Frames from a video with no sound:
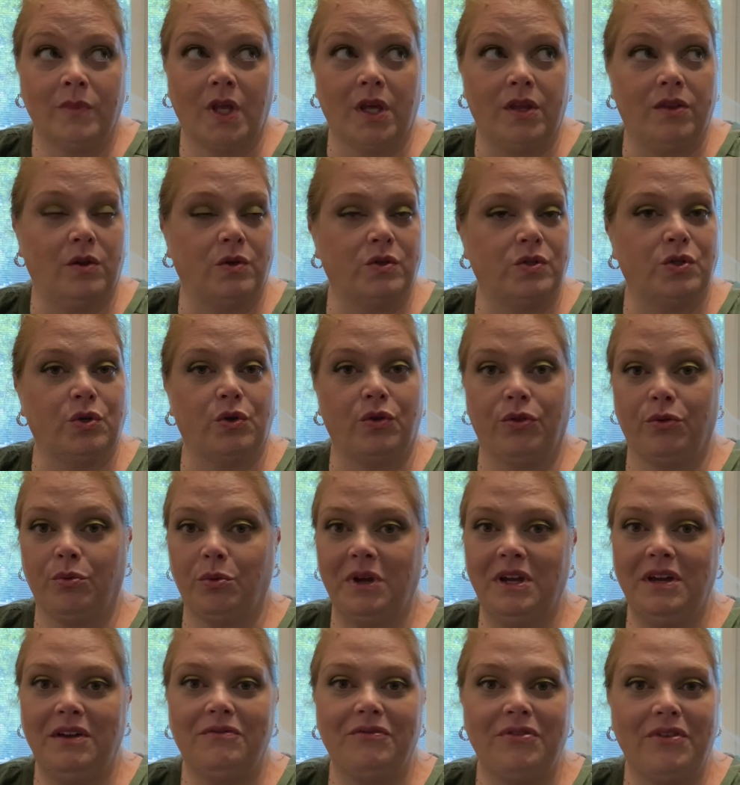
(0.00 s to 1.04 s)
those are
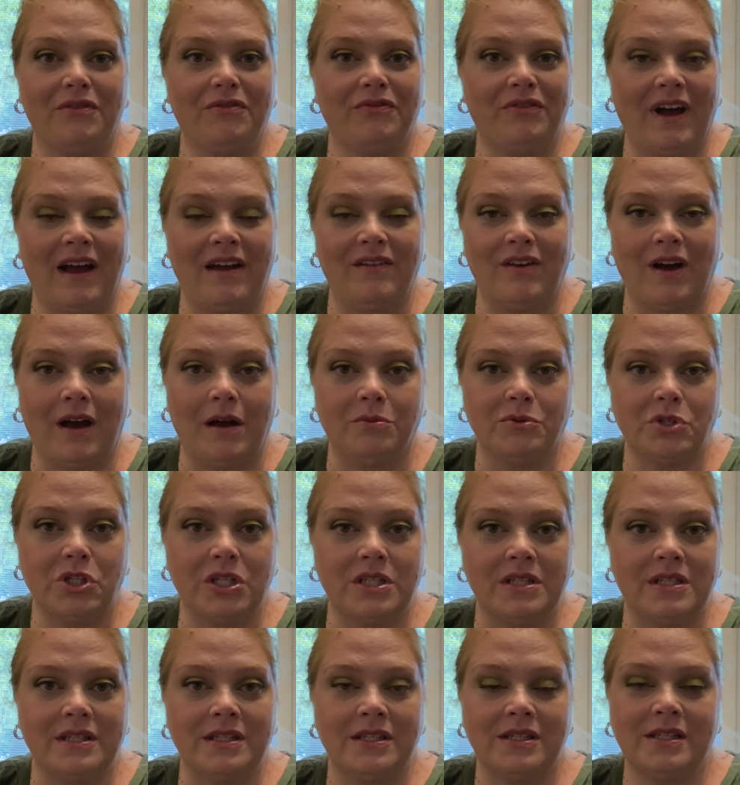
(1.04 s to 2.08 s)
3 of the 5
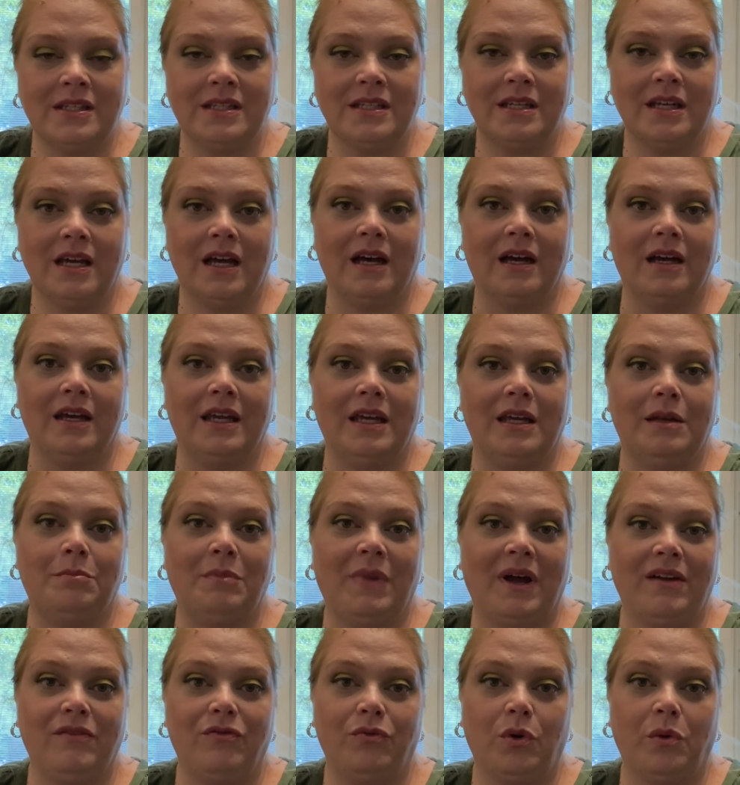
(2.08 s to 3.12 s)
options in
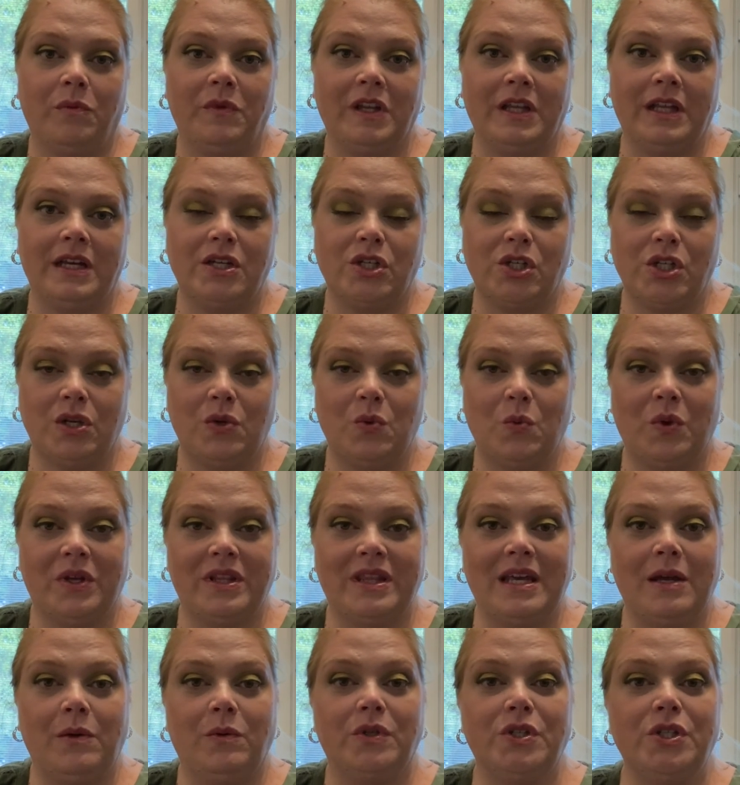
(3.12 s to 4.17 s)
my formulation. What
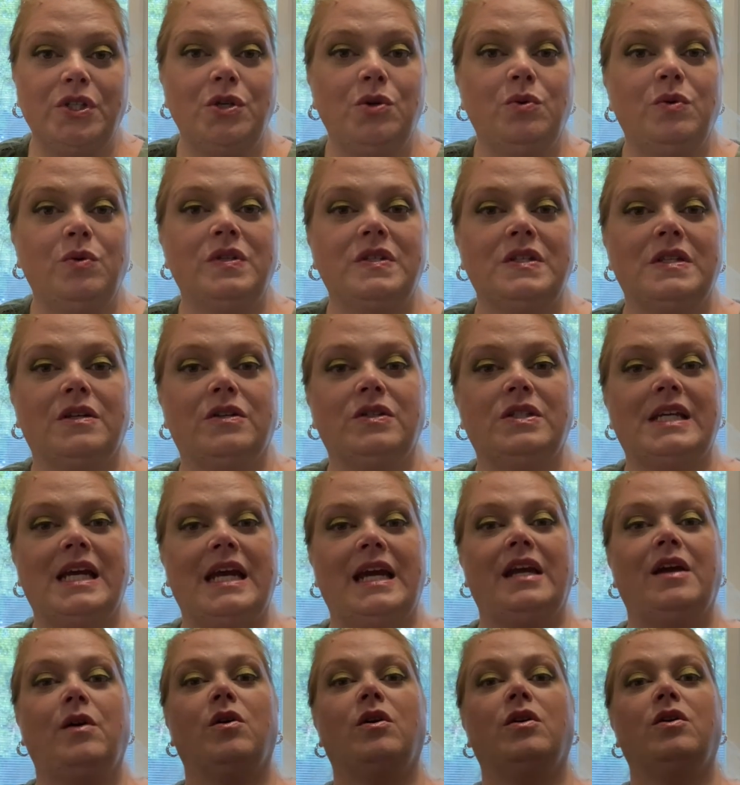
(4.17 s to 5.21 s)
they will do is they'll
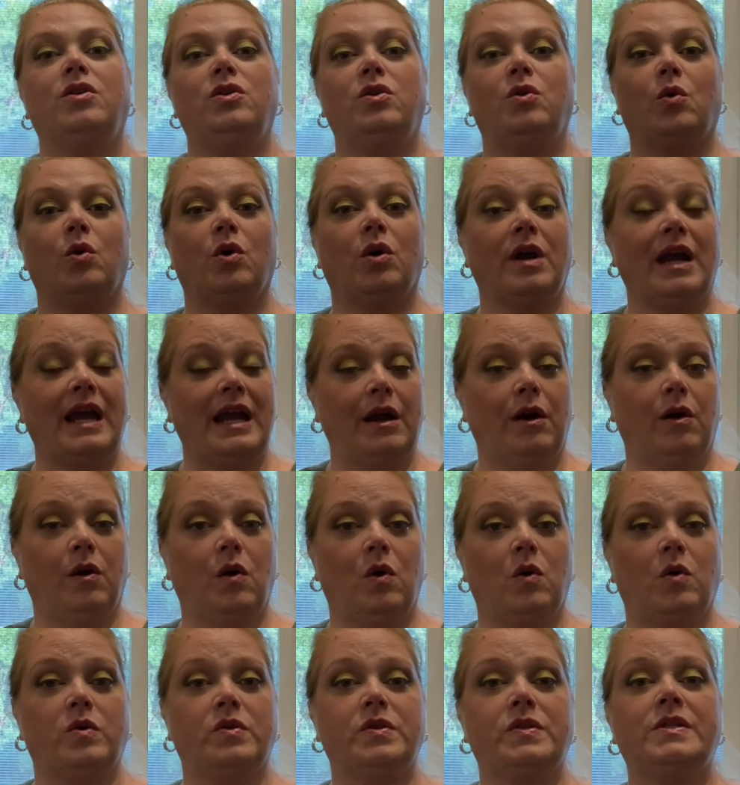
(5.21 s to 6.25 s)
take your hair
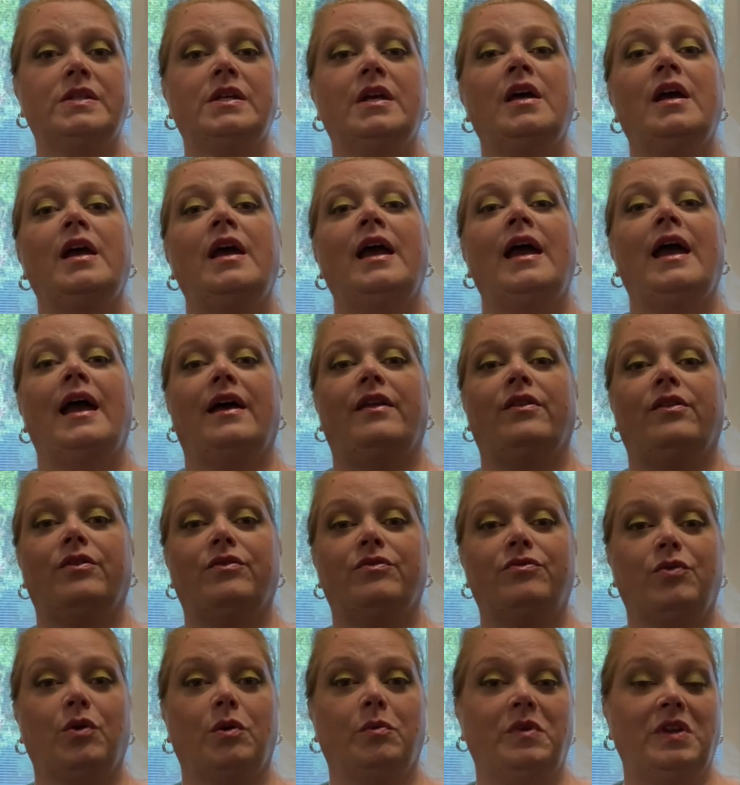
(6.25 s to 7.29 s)
goals and they'll
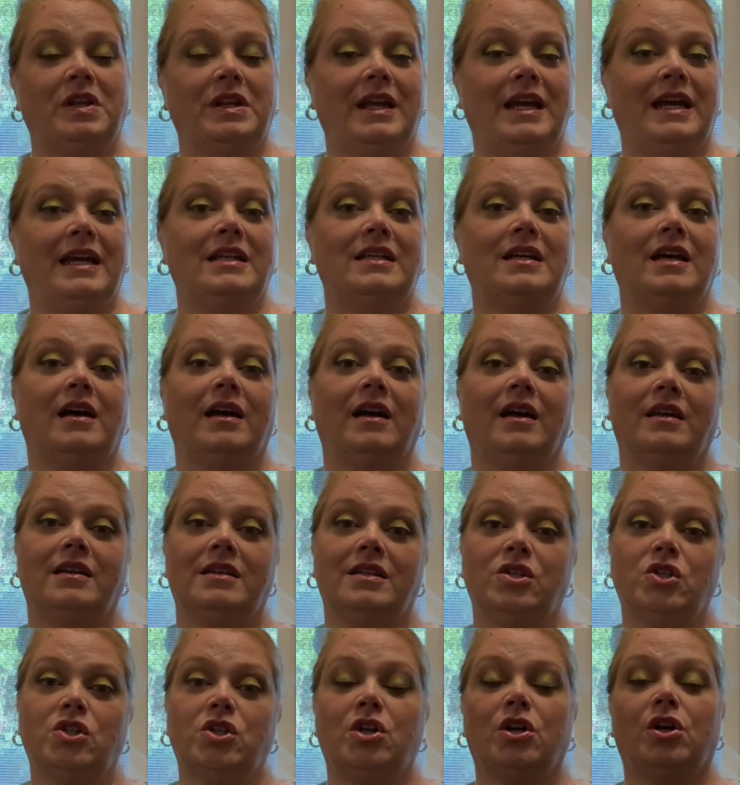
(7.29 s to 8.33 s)
formulate a
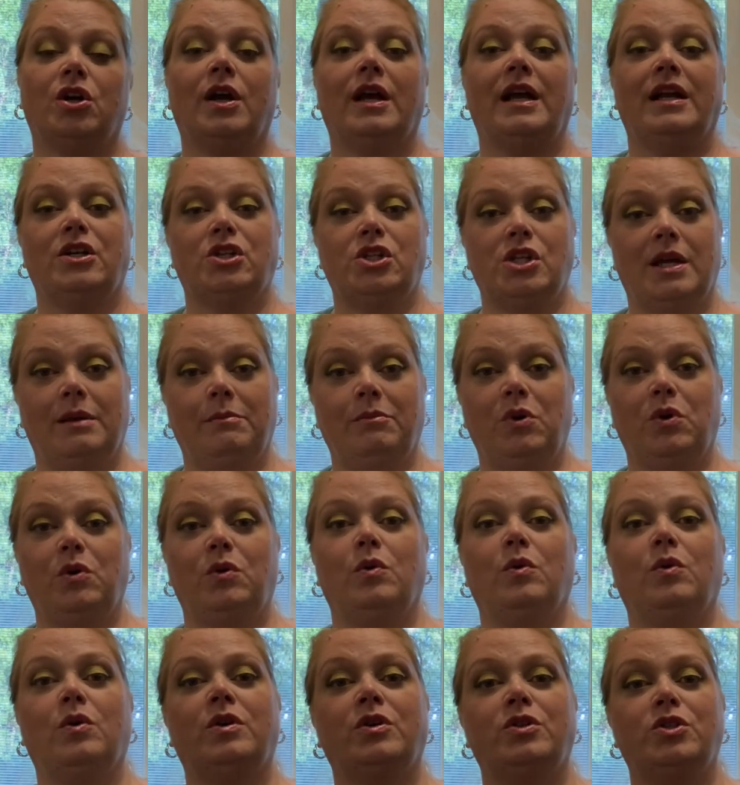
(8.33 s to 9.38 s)
conditioner and a
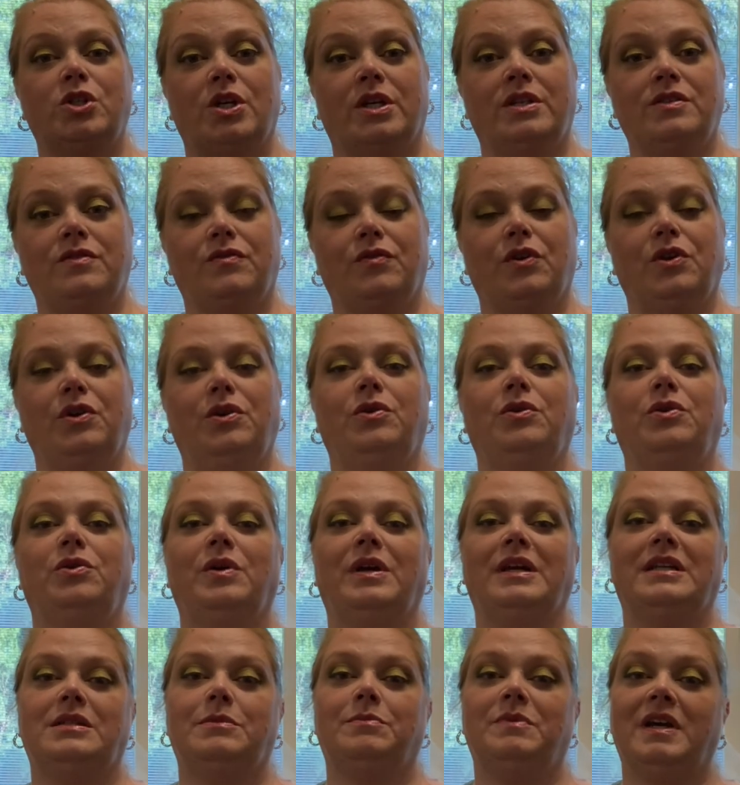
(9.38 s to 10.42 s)
shampoo just for you. You
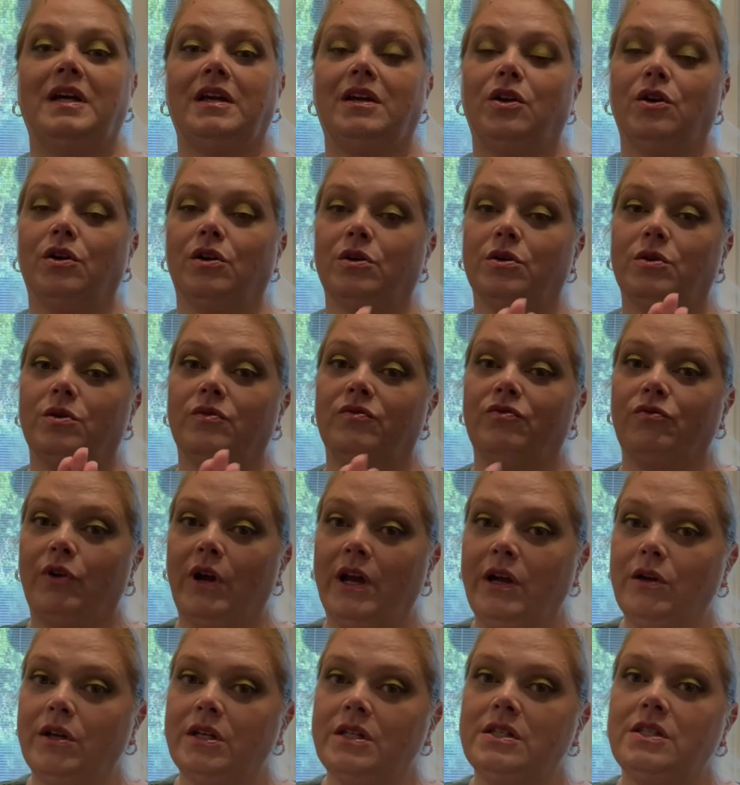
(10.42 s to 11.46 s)
get to pick your
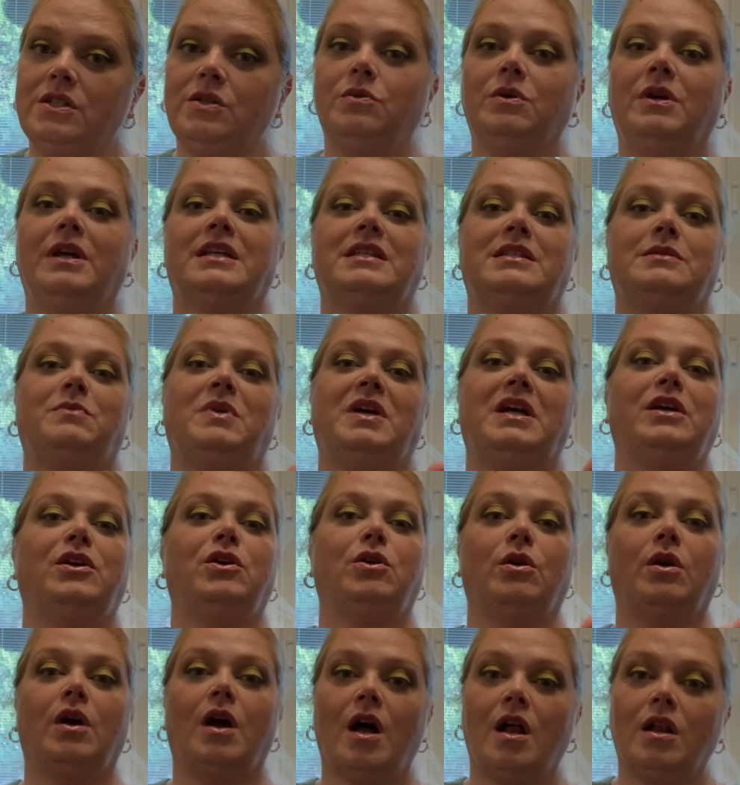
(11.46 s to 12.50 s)
fragrance, you get to pick
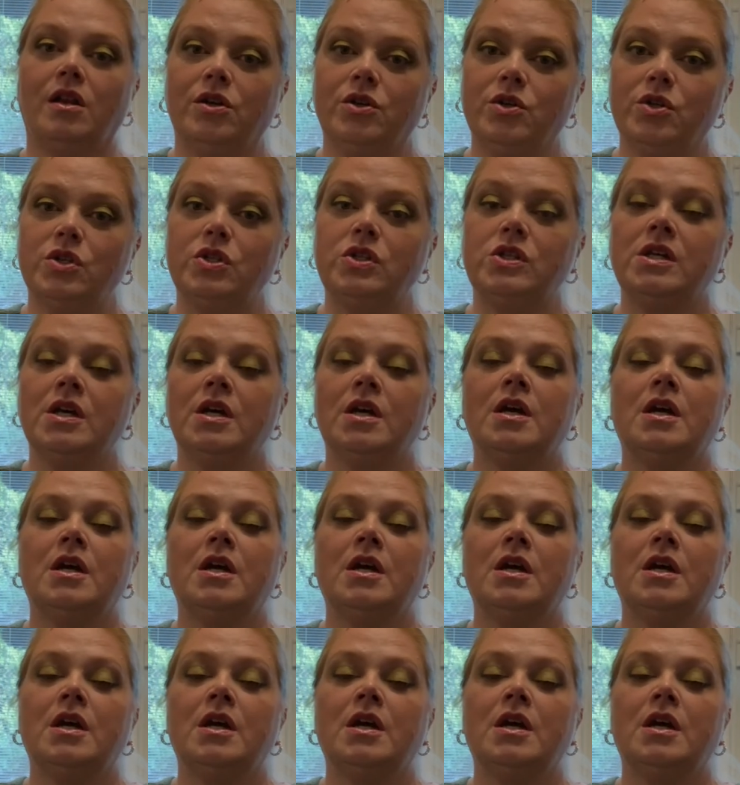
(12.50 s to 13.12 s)
your colors,